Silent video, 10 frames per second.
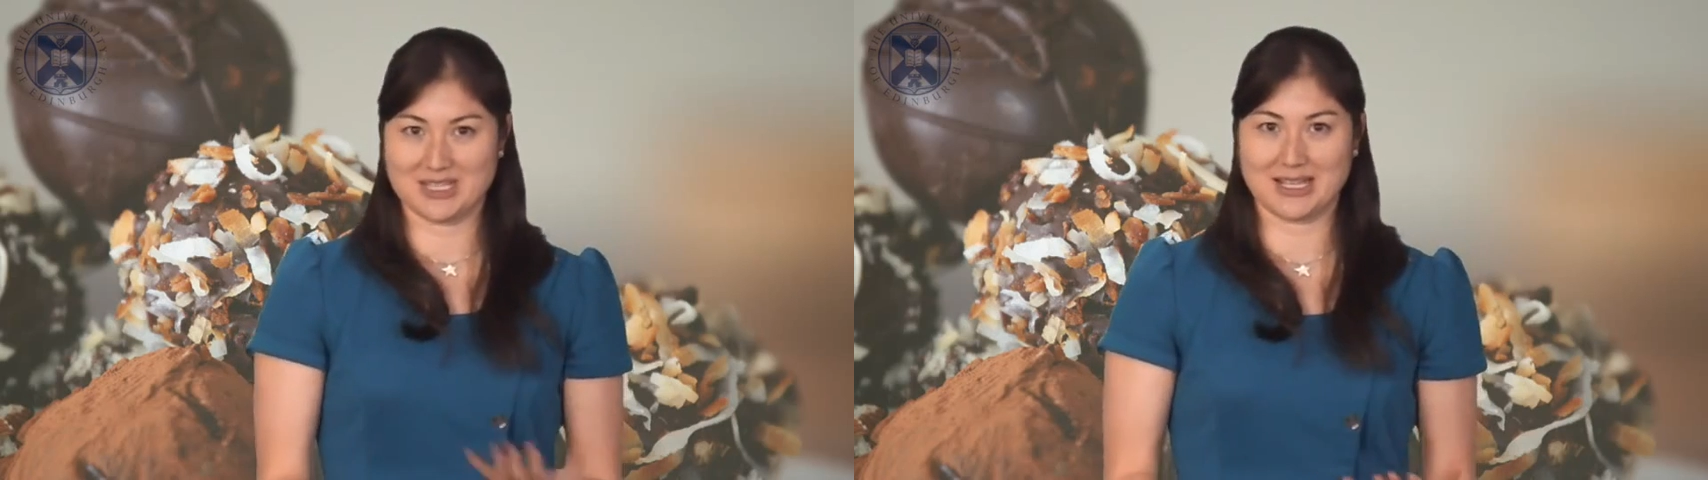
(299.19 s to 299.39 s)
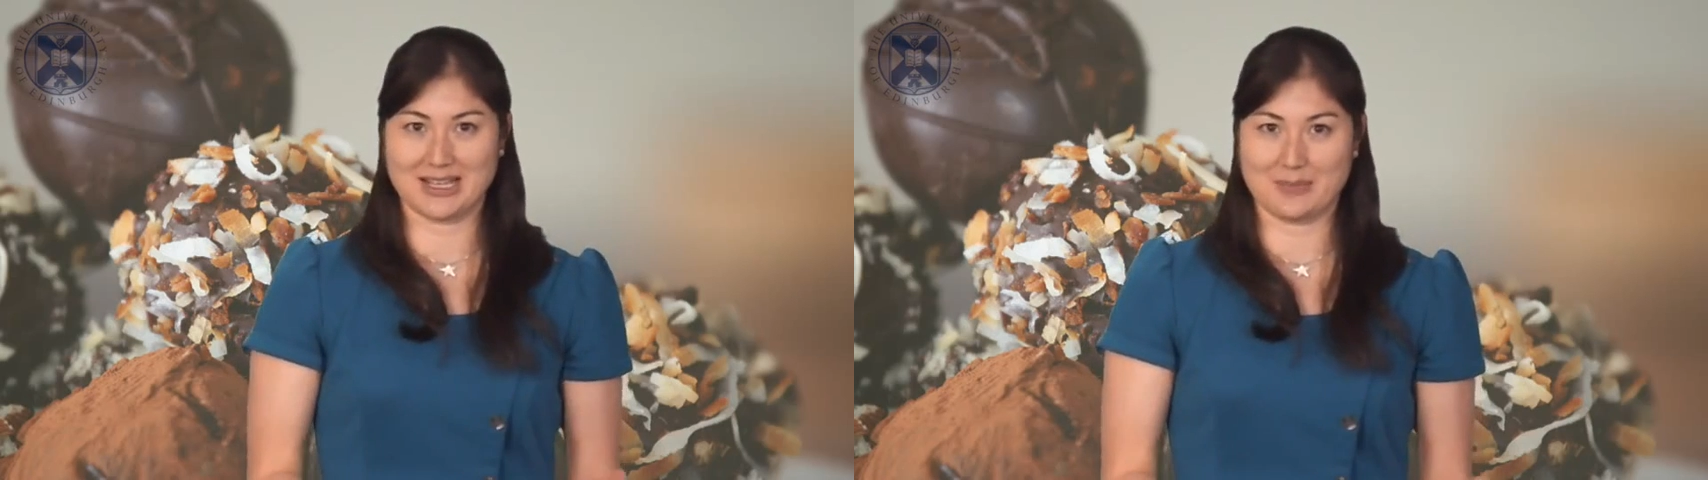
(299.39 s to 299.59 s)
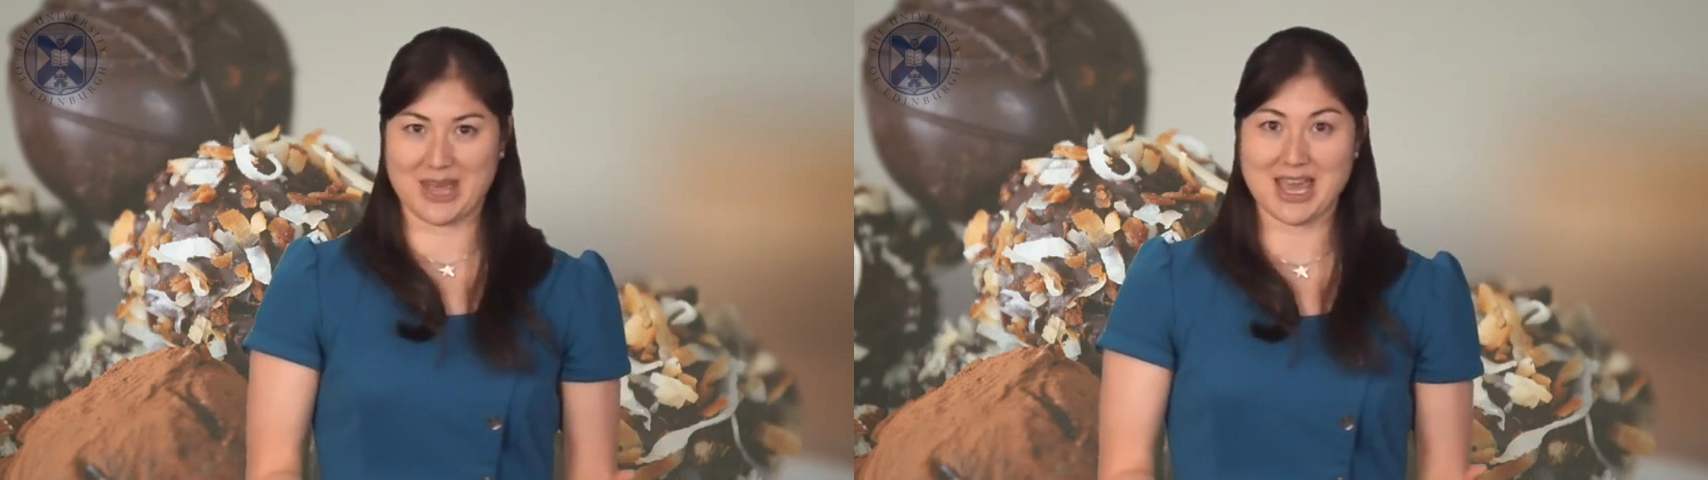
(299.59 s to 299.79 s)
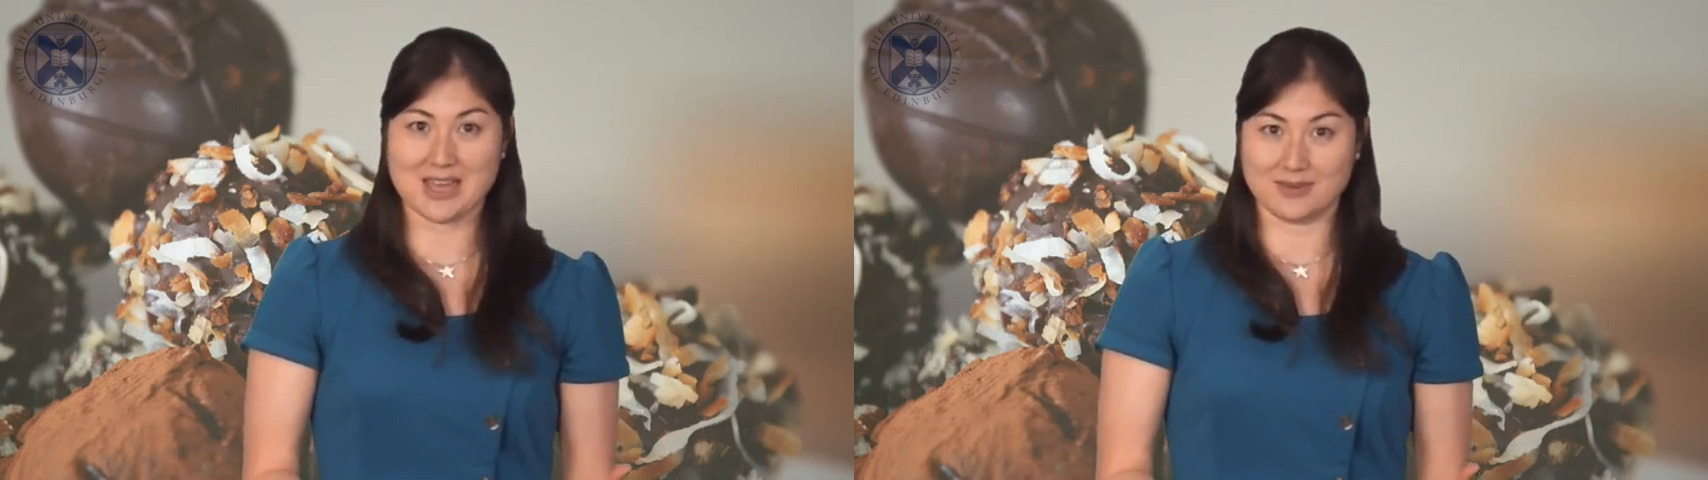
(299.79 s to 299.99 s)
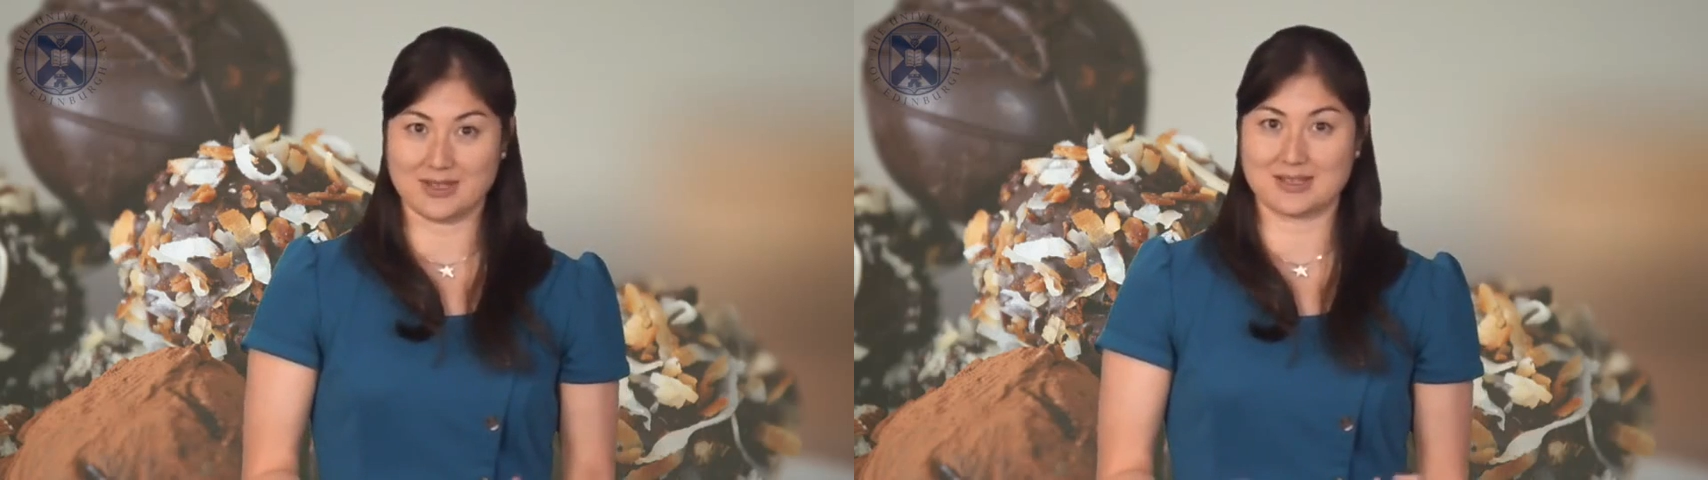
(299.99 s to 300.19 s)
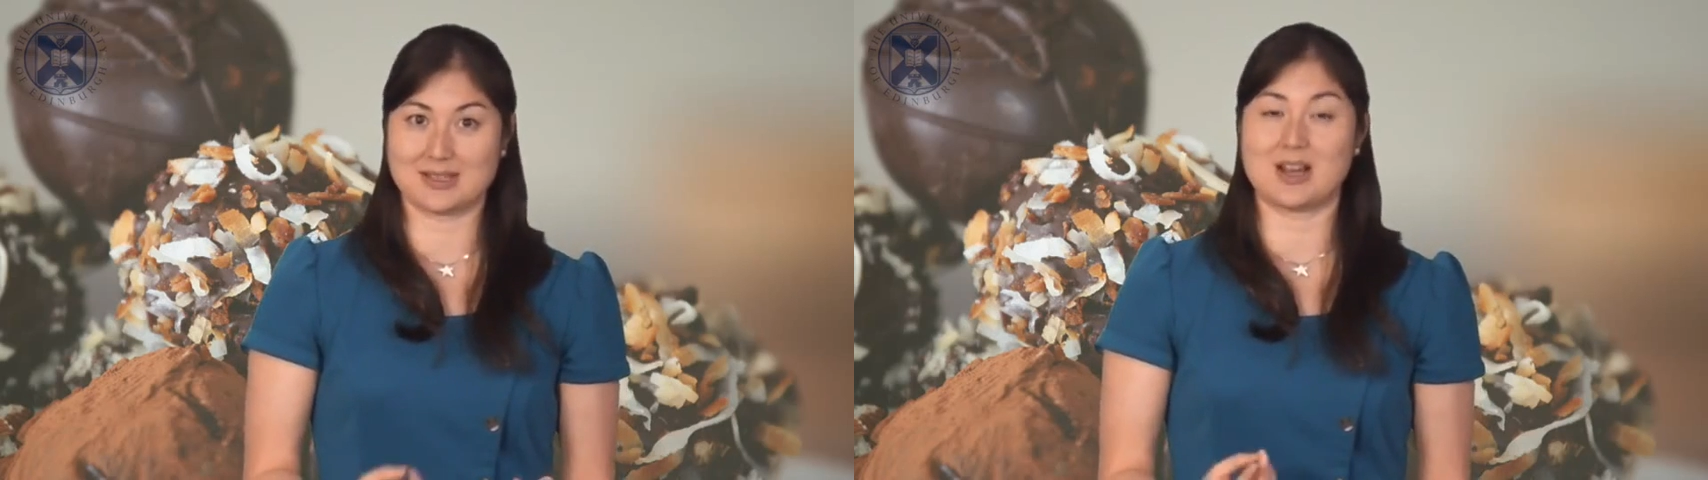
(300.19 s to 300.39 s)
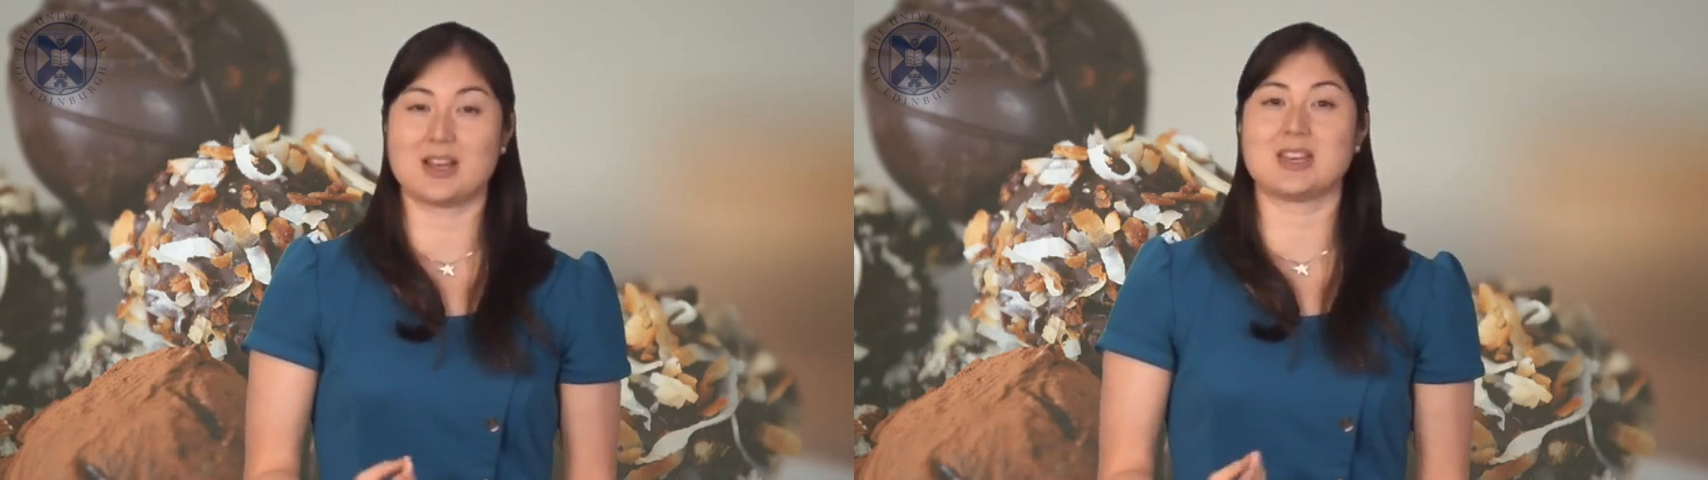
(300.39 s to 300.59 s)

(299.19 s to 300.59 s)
particular behaviours,